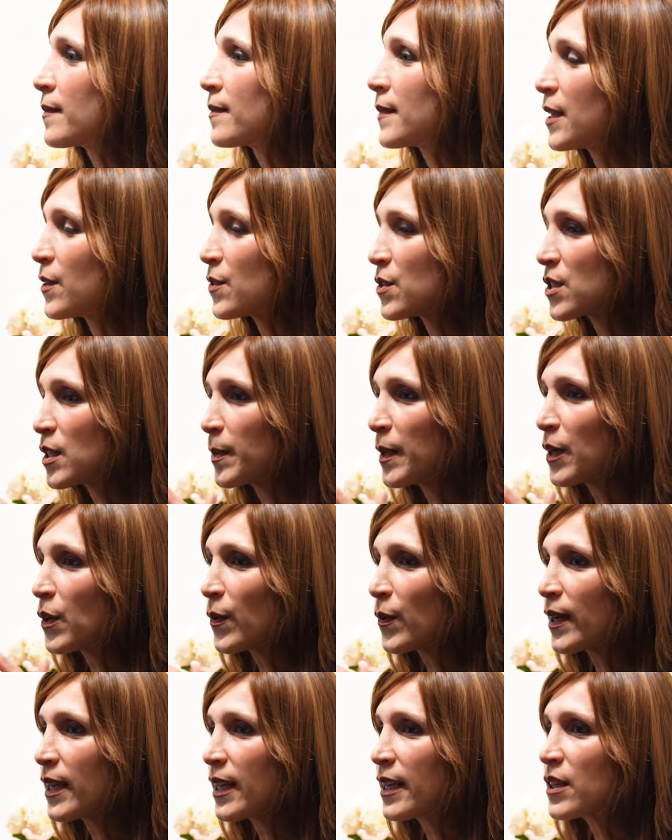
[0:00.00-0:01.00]
They used to be
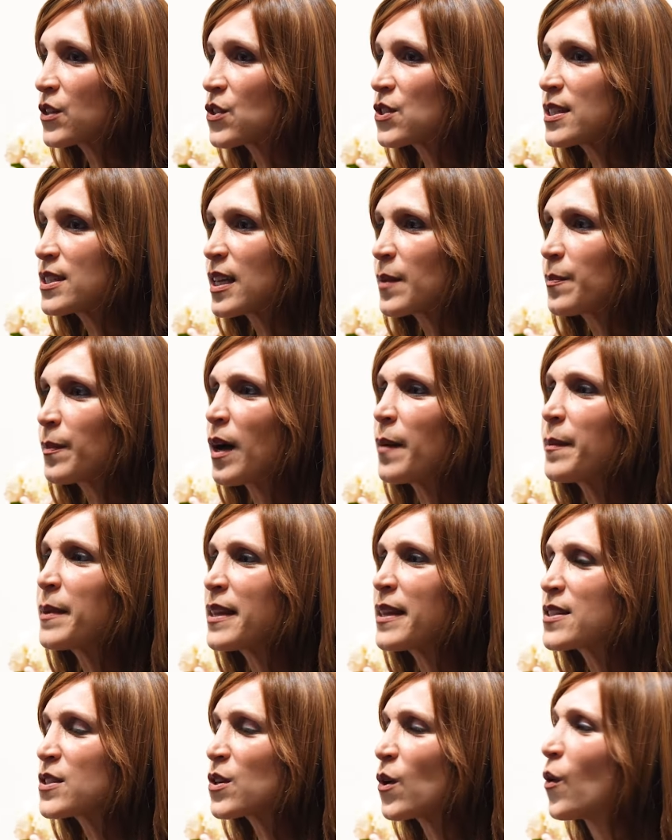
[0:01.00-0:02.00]
green." And she said, "Mommy,
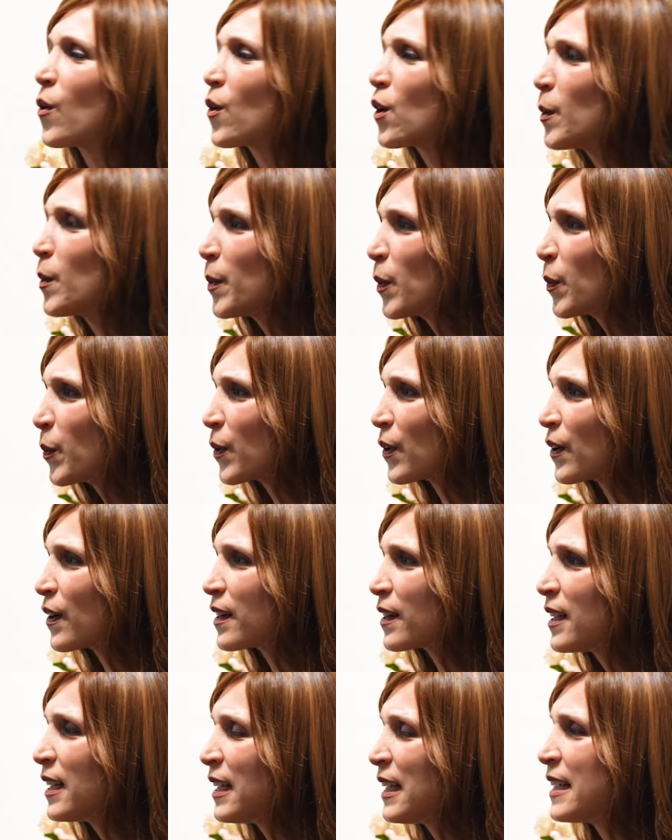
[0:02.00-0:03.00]
that's a horrible
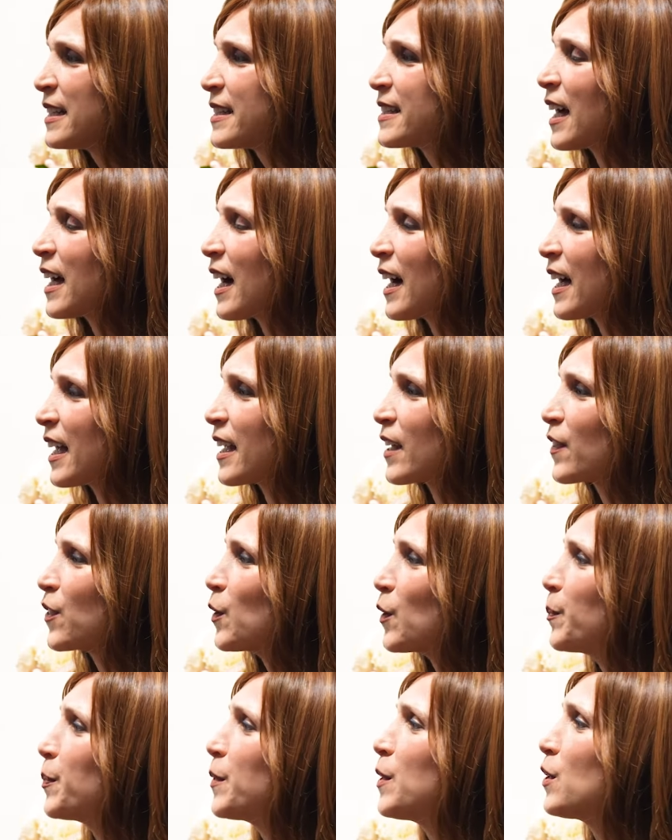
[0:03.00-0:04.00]
word, dying.
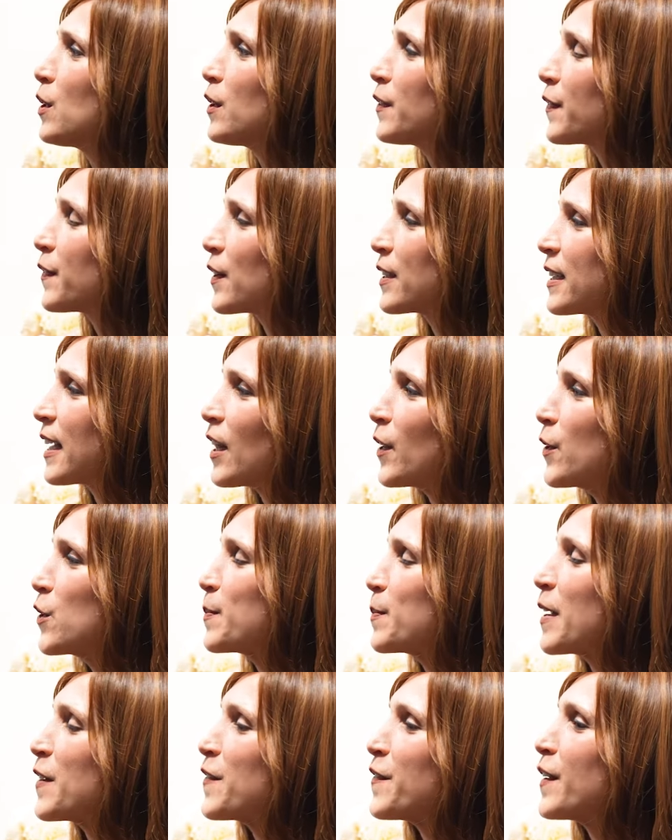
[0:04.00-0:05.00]
They're beautiful.
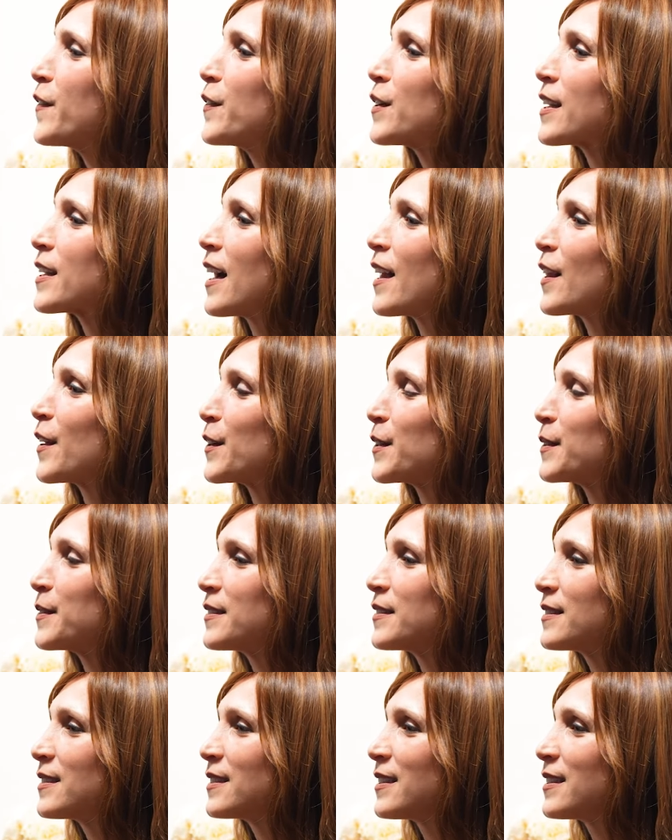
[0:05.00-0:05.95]
Yellow's my favorite color."